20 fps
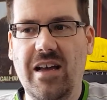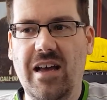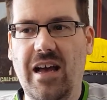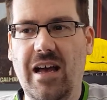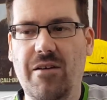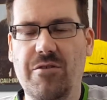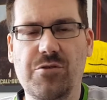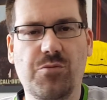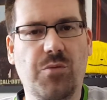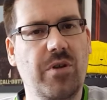
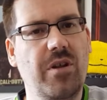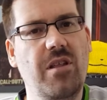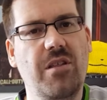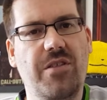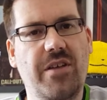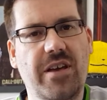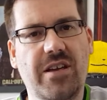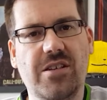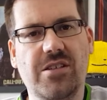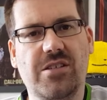it was one of the
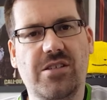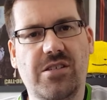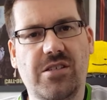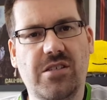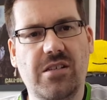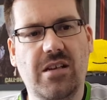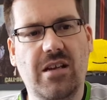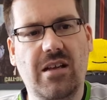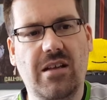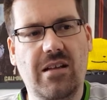
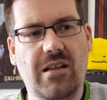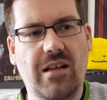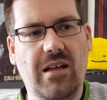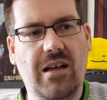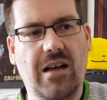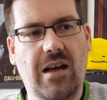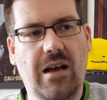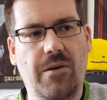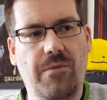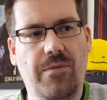things
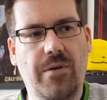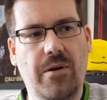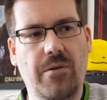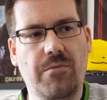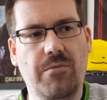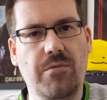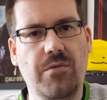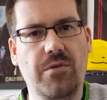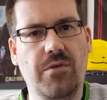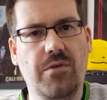I
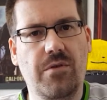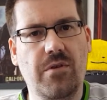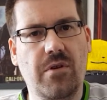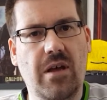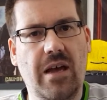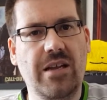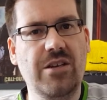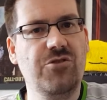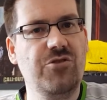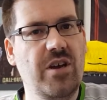found
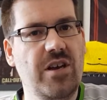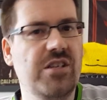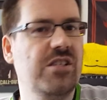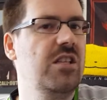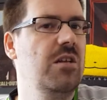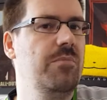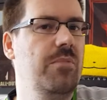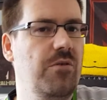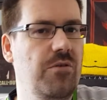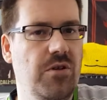interesting
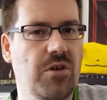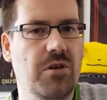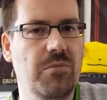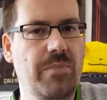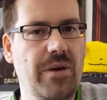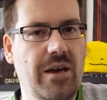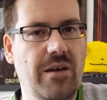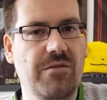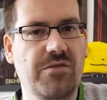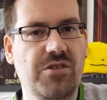about the
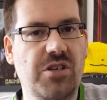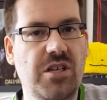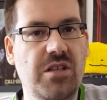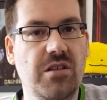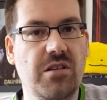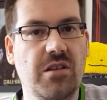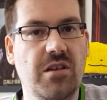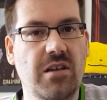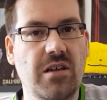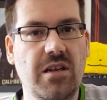competitive
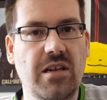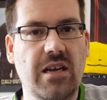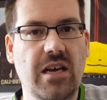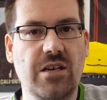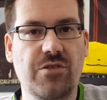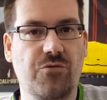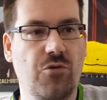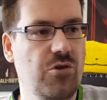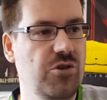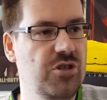scene
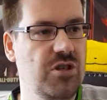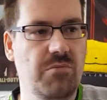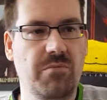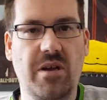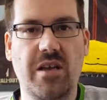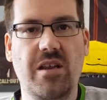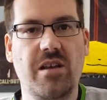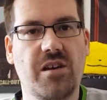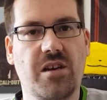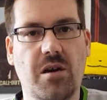is roster
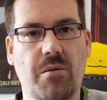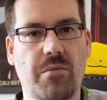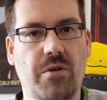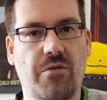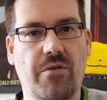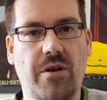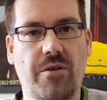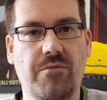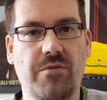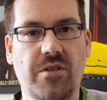mania coming
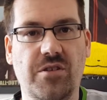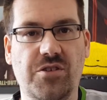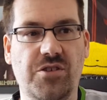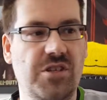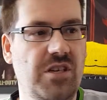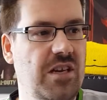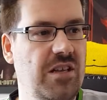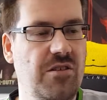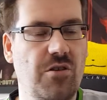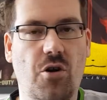around and
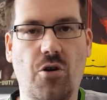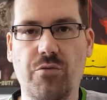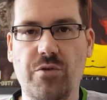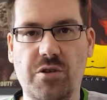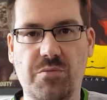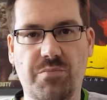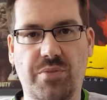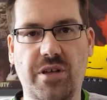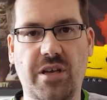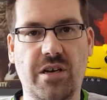seeing all these
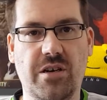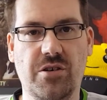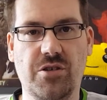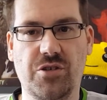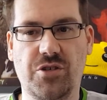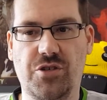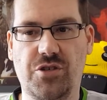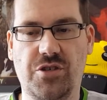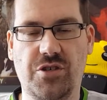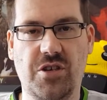
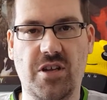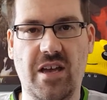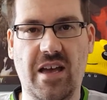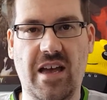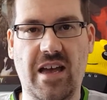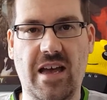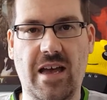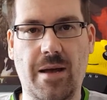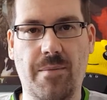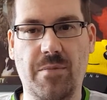players
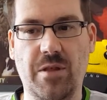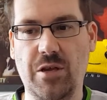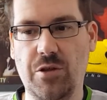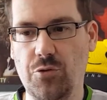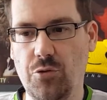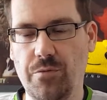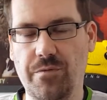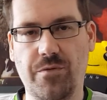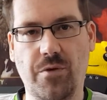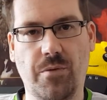you
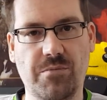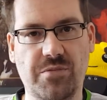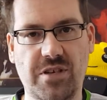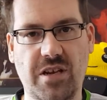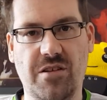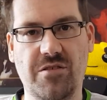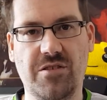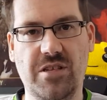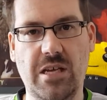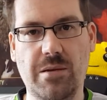know from
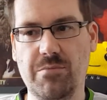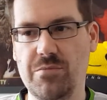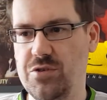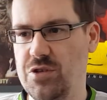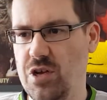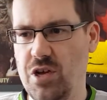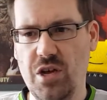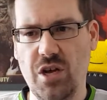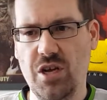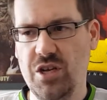certain teams,
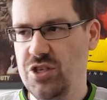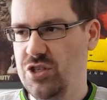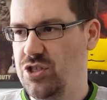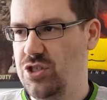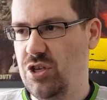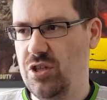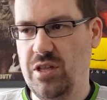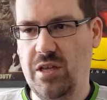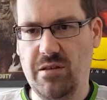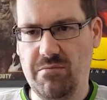
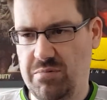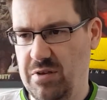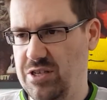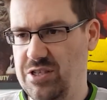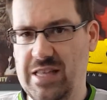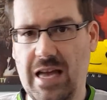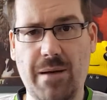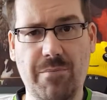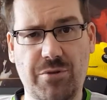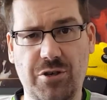suddenly
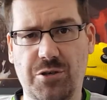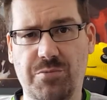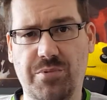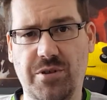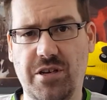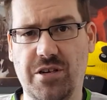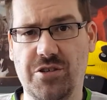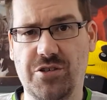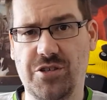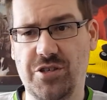established
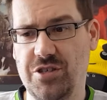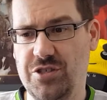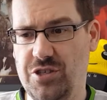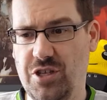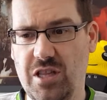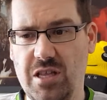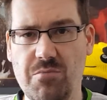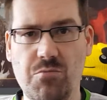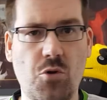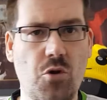players,
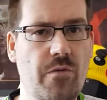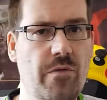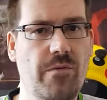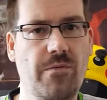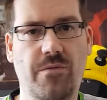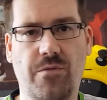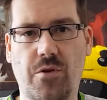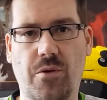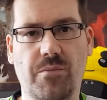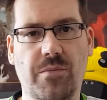suddenly moving
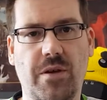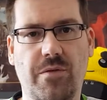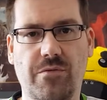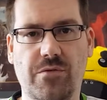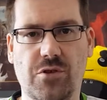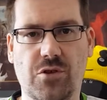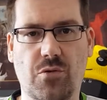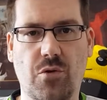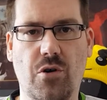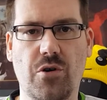from different
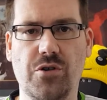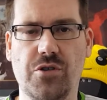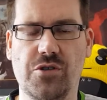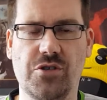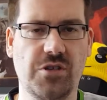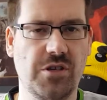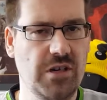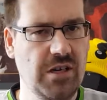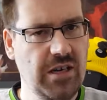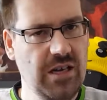
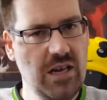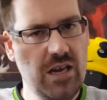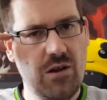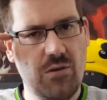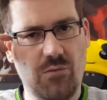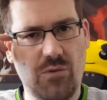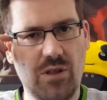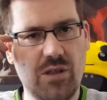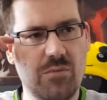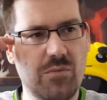squads.
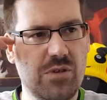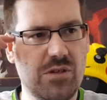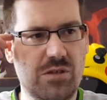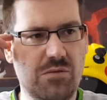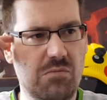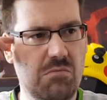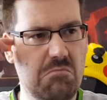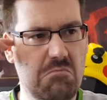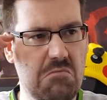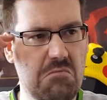One of them is